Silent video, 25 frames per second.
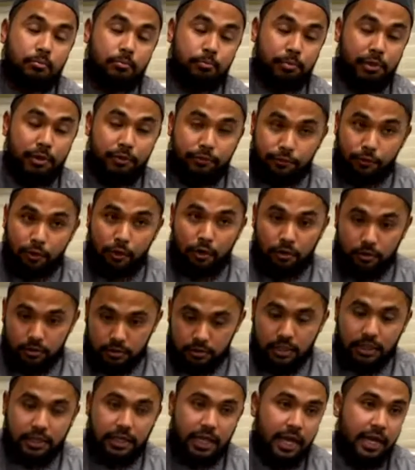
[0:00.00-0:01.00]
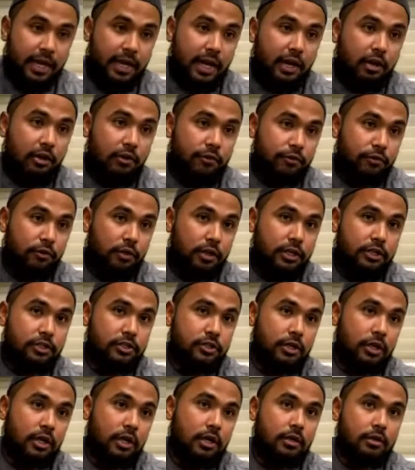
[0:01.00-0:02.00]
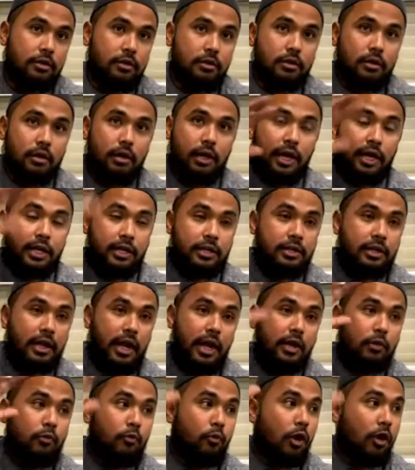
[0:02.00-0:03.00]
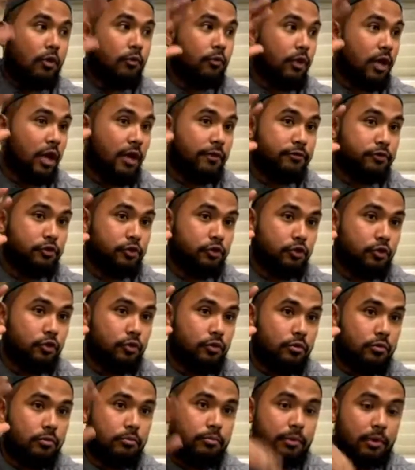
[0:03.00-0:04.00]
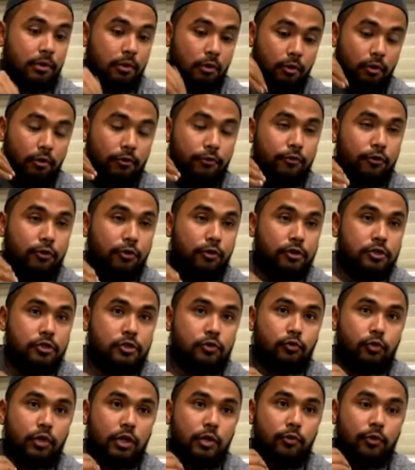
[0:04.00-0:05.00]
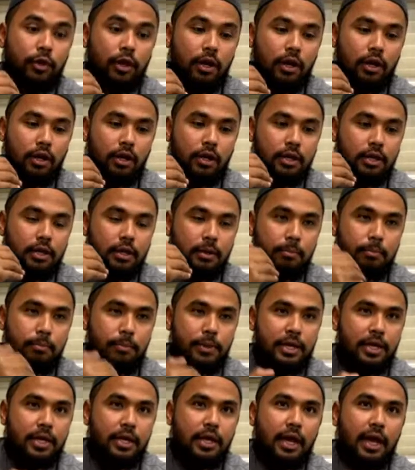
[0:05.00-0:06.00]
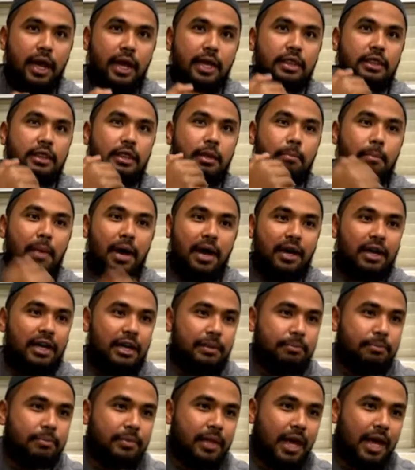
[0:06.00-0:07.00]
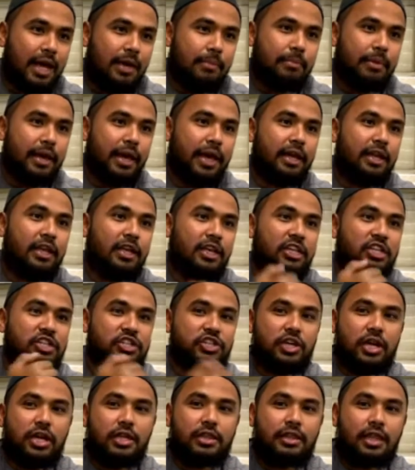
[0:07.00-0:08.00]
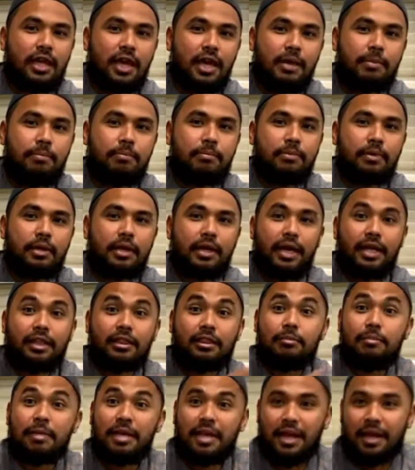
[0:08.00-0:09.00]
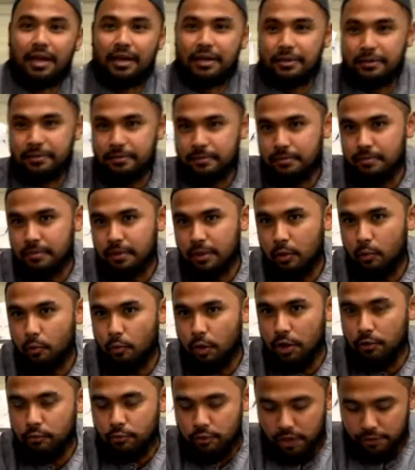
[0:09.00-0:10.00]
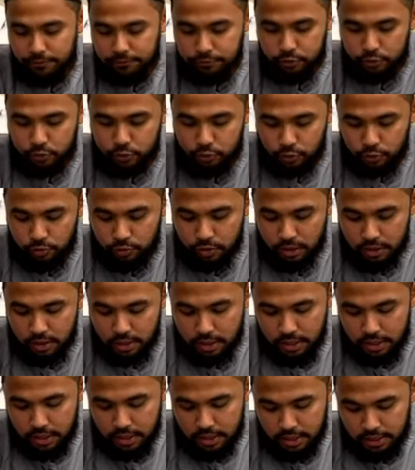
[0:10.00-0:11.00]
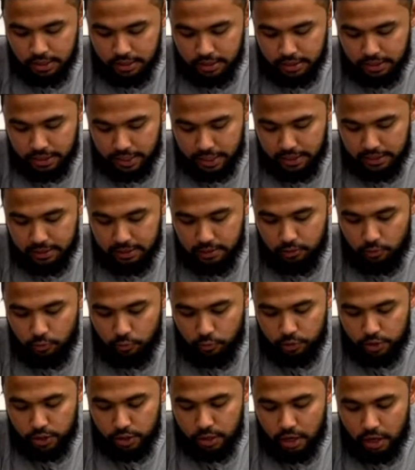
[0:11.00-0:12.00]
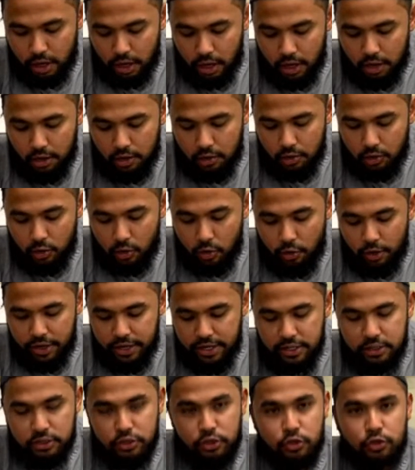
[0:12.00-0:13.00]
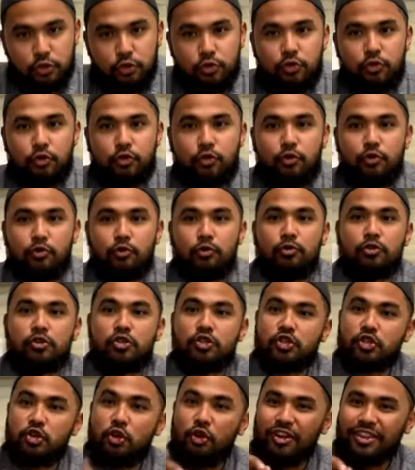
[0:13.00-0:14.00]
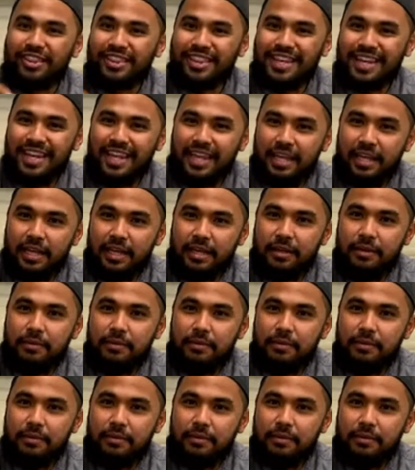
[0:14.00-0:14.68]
Before the day 9 of the Hijjah, at night, what we have to do? Of course, we will be at the Maghrib time and Isha time at Mina. What we have to do? That we are going to do shortening